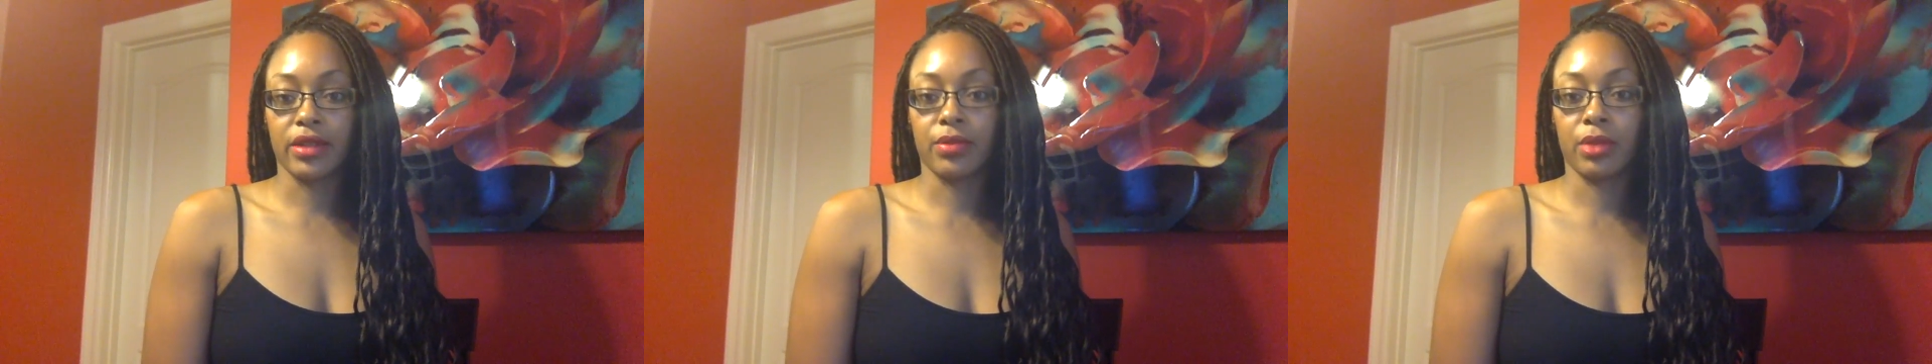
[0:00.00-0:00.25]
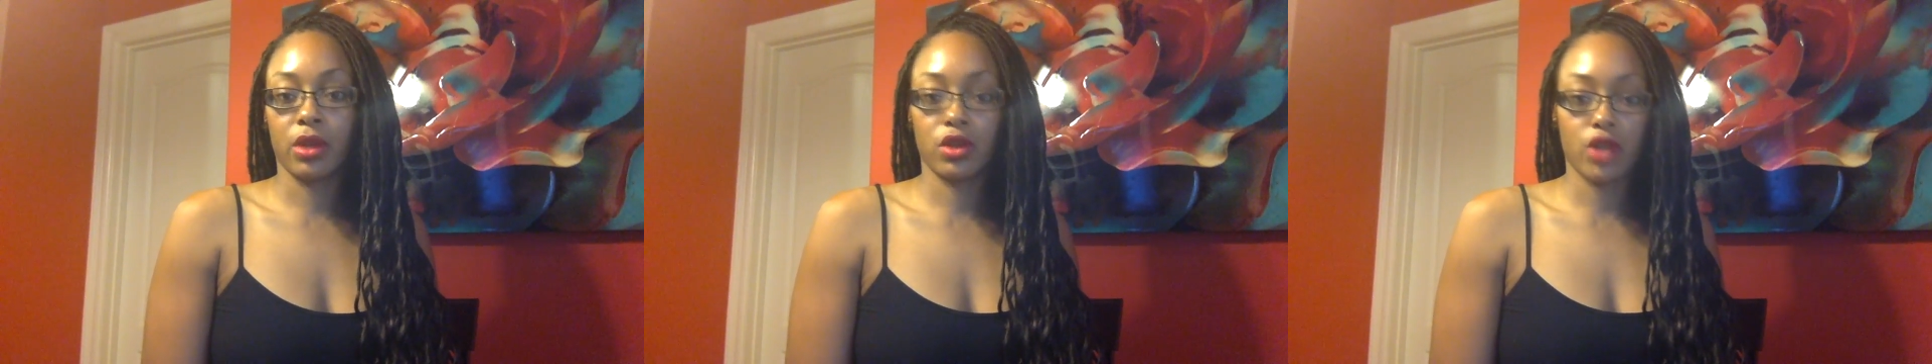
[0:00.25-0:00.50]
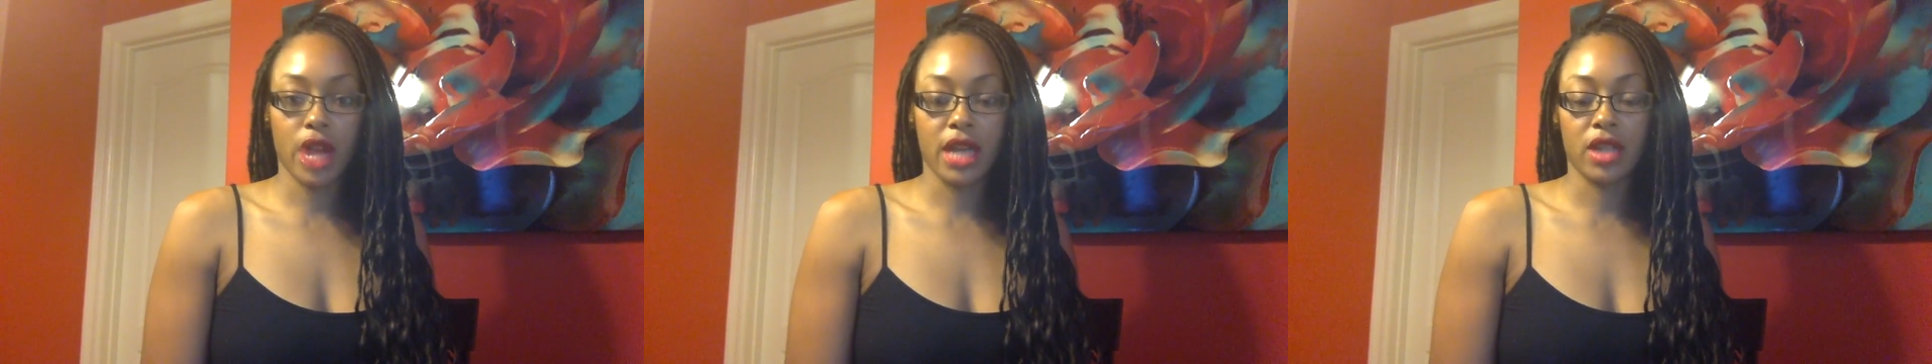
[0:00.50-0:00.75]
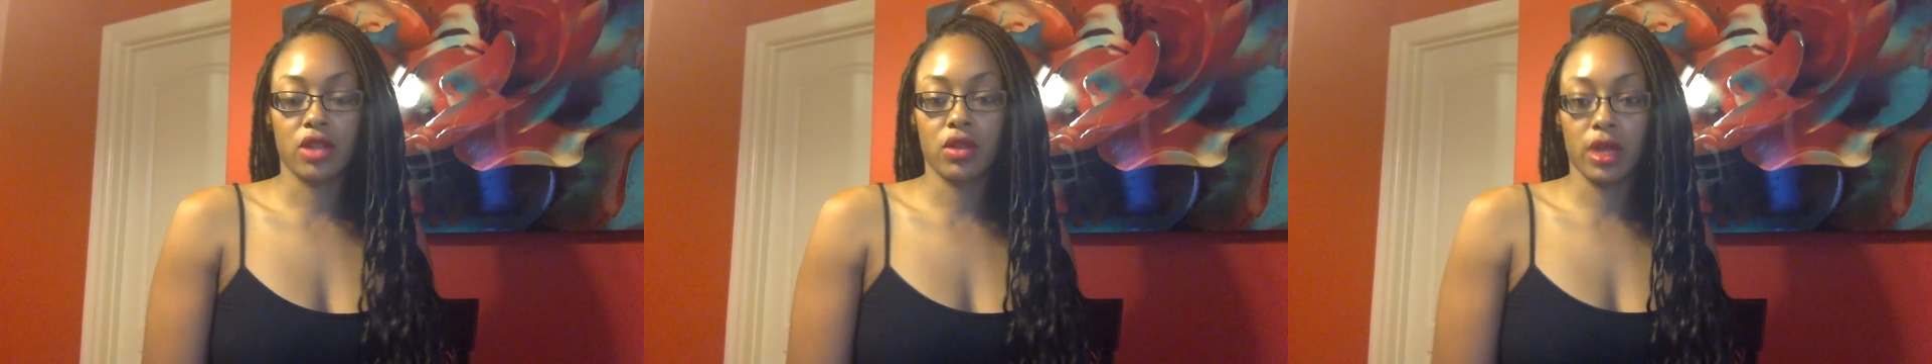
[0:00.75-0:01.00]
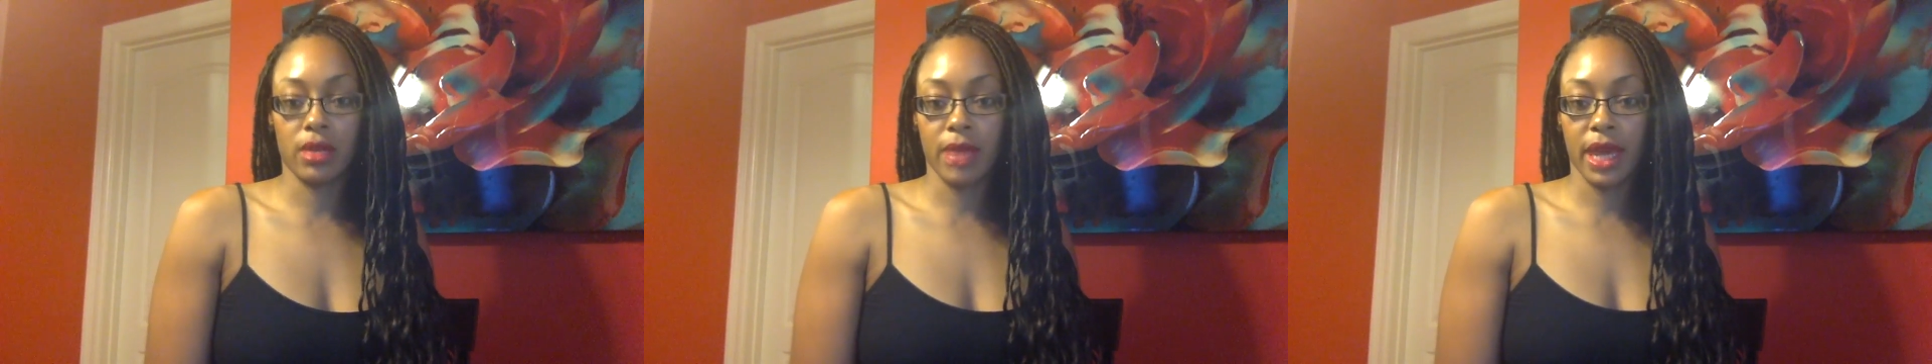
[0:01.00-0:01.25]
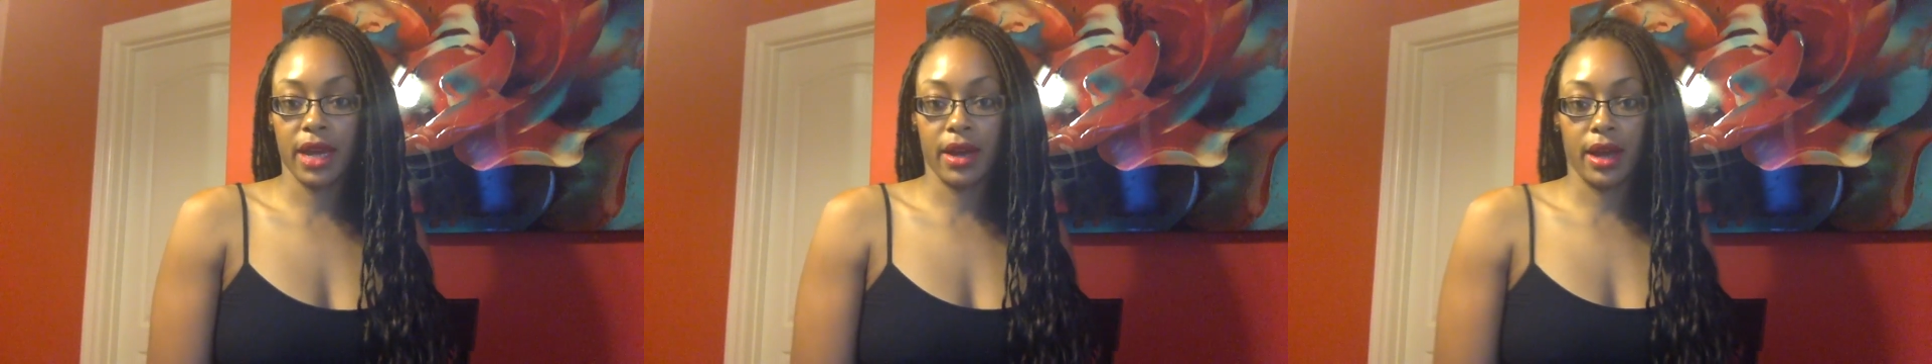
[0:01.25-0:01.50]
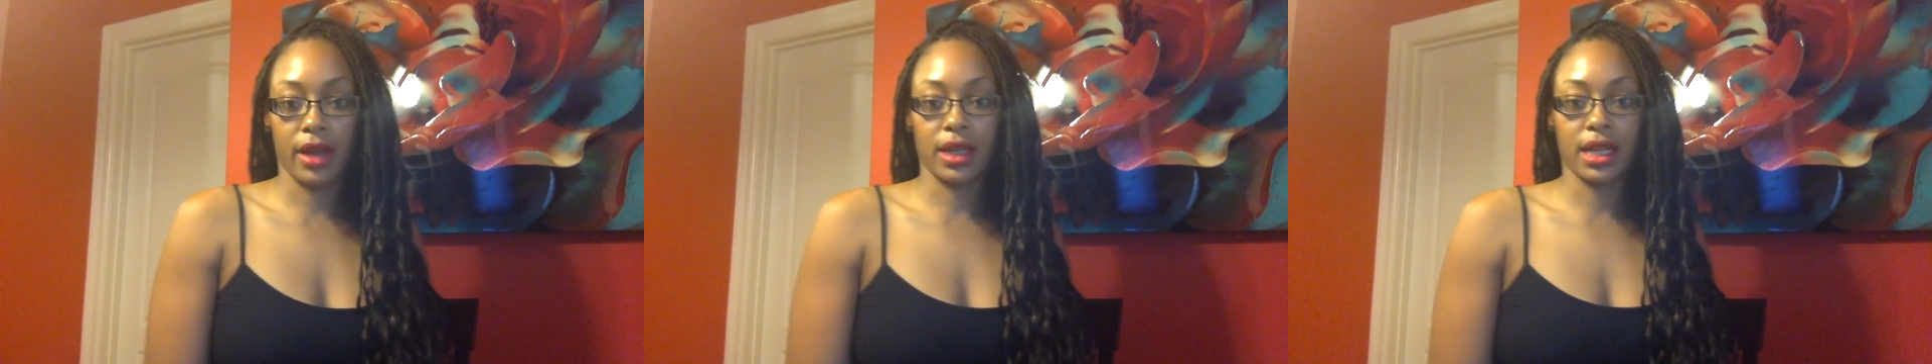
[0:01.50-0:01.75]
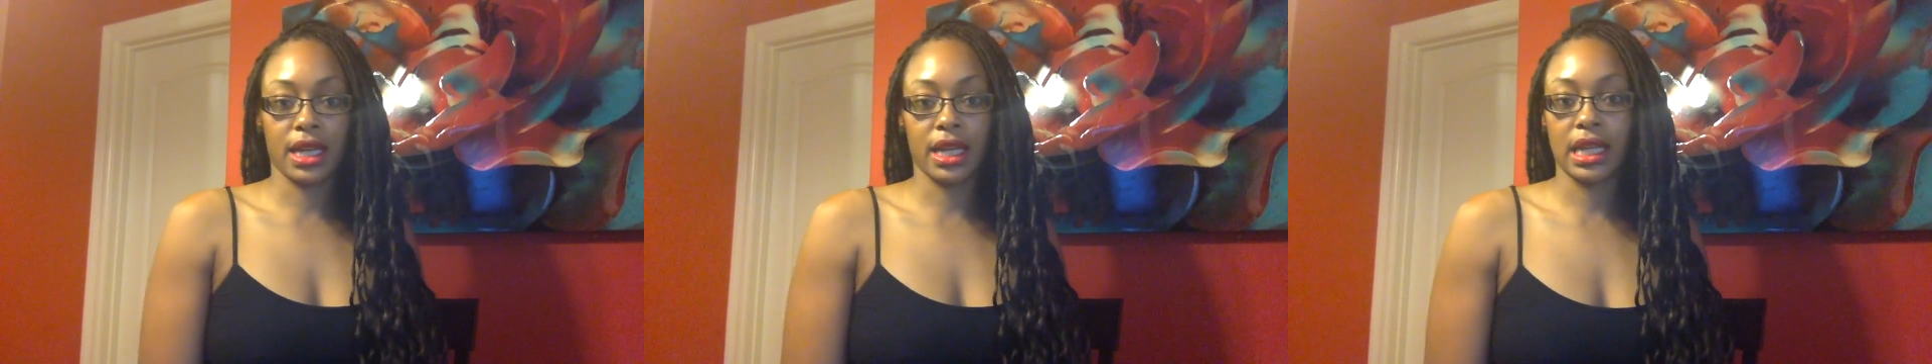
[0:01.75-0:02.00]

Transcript: blow dried and straightened my hair out again.